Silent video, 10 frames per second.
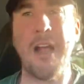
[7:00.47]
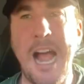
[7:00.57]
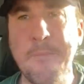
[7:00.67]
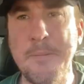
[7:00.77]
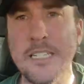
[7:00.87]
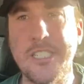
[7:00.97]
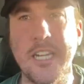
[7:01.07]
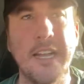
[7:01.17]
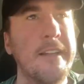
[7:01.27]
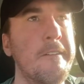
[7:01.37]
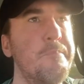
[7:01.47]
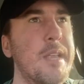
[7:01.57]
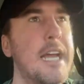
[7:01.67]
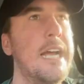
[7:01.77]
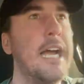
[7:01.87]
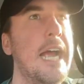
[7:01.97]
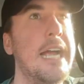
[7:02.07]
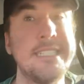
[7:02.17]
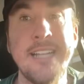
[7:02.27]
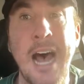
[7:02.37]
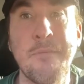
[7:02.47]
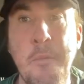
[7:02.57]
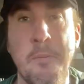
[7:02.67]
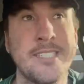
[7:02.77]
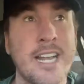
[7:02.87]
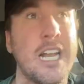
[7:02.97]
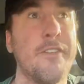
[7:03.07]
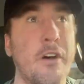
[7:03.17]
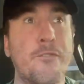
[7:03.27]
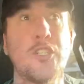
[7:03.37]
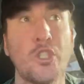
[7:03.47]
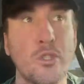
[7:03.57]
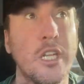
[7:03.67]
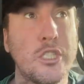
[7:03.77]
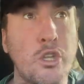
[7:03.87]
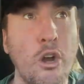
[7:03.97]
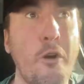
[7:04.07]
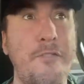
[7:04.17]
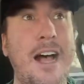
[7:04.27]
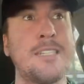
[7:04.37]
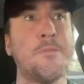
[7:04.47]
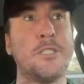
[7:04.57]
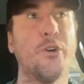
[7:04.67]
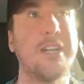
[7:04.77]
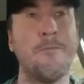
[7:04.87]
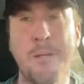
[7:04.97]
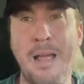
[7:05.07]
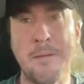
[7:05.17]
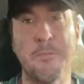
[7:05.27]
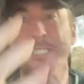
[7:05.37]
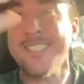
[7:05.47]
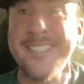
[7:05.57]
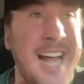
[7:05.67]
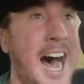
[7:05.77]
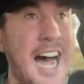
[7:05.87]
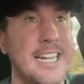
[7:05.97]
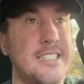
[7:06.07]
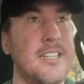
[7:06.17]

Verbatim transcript: happy and shit? It's not representative of the true vast majority of black people. It's just not.